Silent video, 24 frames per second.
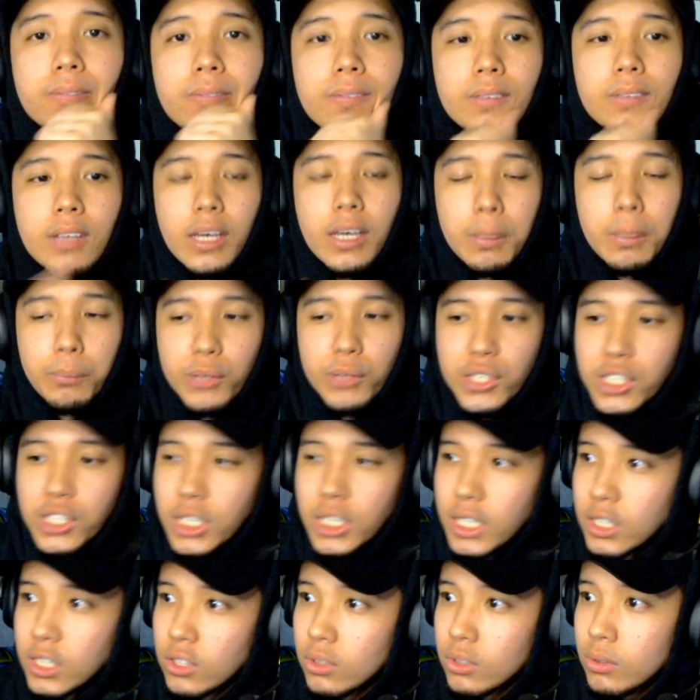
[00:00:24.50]
I
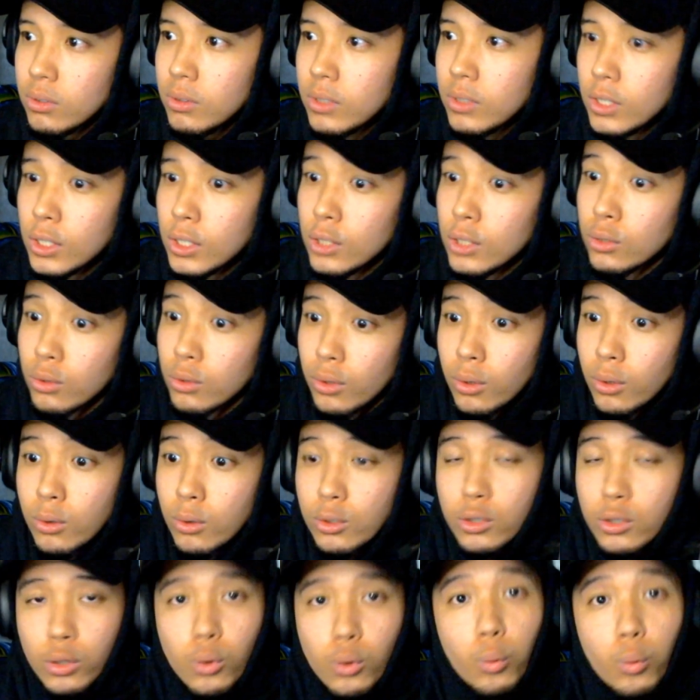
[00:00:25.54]
appreciate you. To
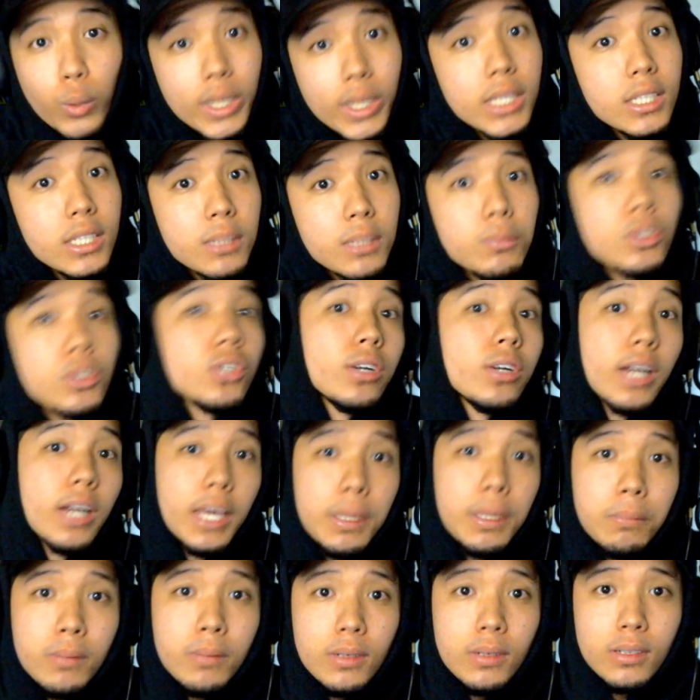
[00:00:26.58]
those who will
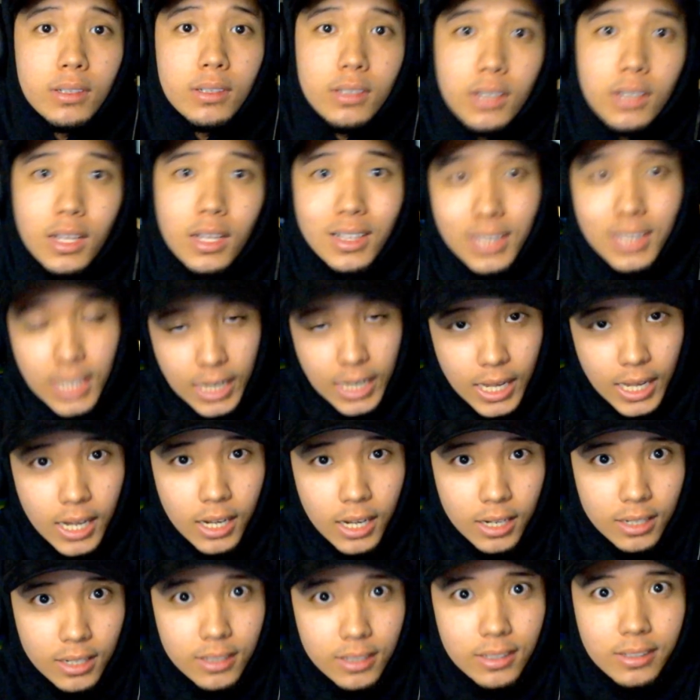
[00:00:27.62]
subscribe, ang tagal,